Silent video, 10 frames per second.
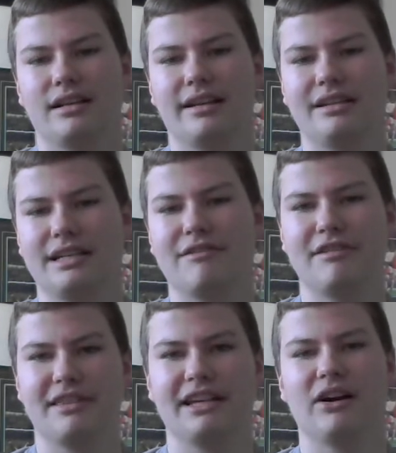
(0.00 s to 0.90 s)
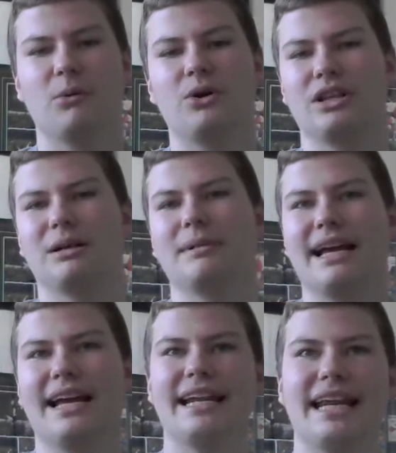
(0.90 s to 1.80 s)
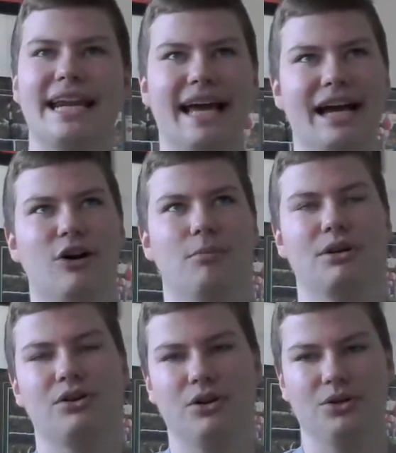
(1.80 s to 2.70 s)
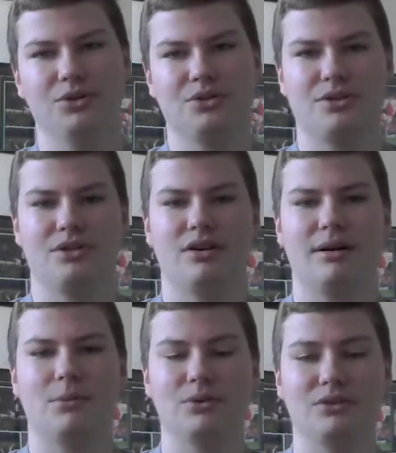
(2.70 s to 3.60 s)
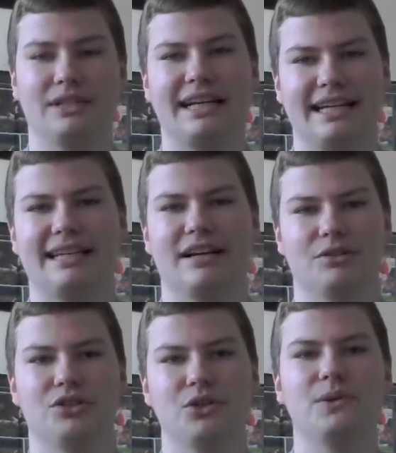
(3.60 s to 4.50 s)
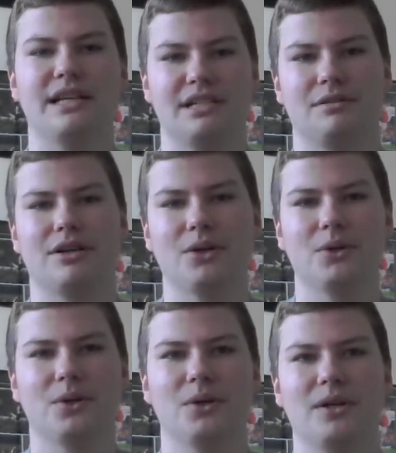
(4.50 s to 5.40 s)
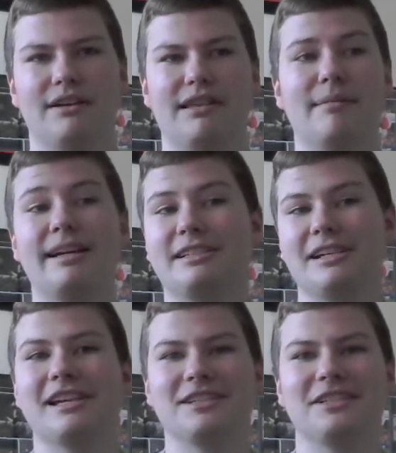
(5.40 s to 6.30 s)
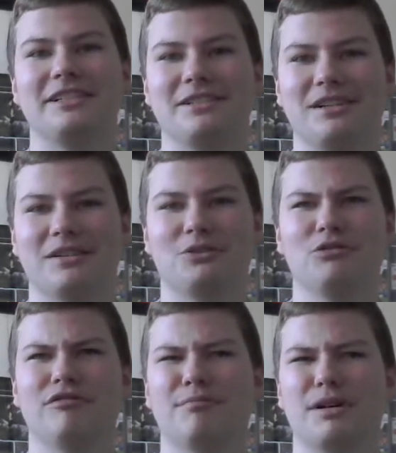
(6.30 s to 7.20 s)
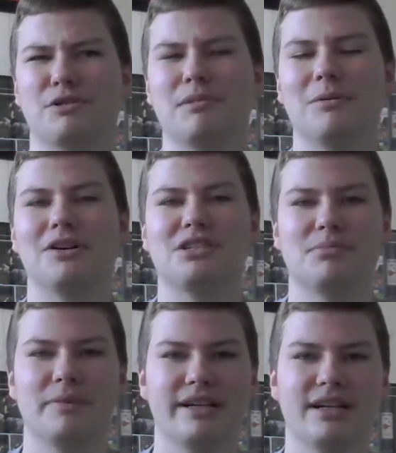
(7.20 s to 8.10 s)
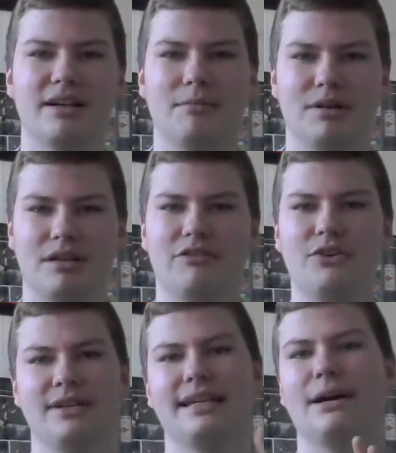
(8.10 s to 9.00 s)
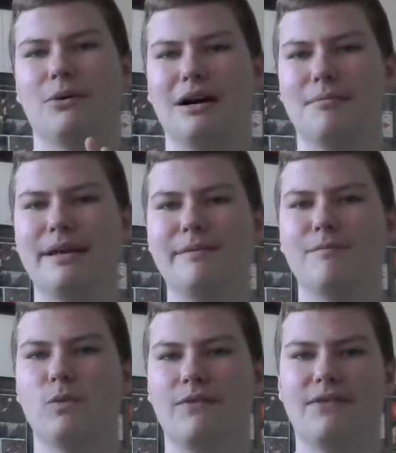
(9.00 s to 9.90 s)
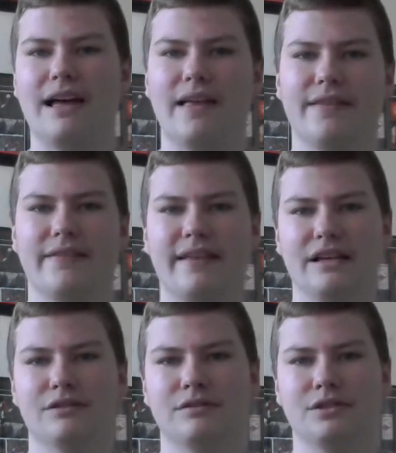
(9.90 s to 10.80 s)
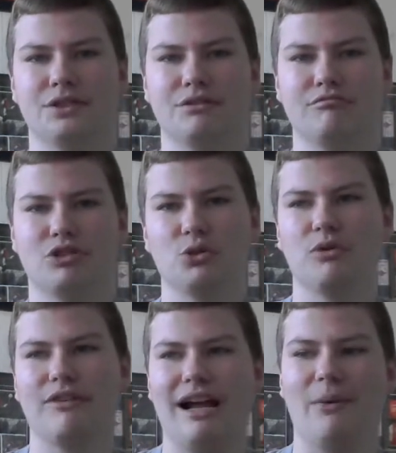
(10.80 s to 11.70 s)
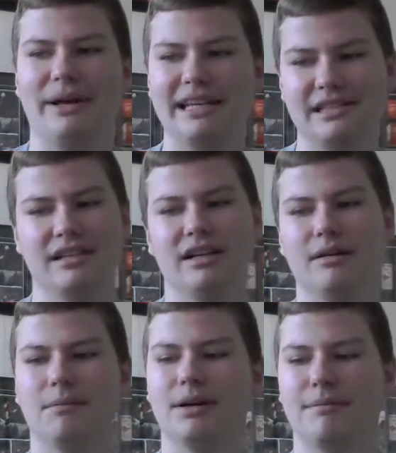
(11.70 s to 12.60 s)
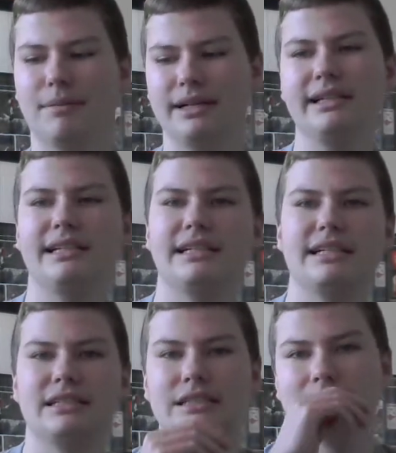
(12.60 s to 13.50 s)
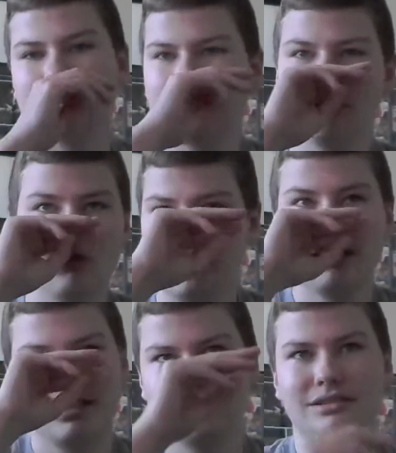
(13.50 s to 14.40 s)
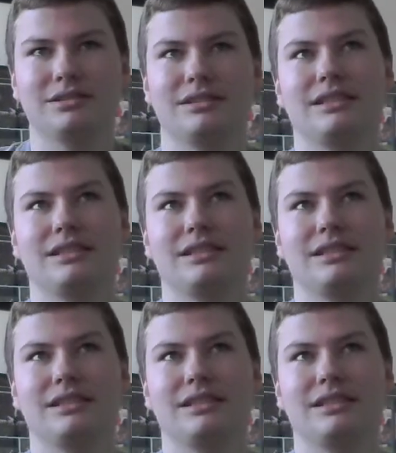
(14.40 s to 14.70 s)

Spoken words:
It's everything I want and I'm getting it now because I want to get it now to do this. So if that makes sense, I'd sort of mush my words up a bit. But if you can get what I mean with that, then that's sort of how it is. But money isn't, or it's,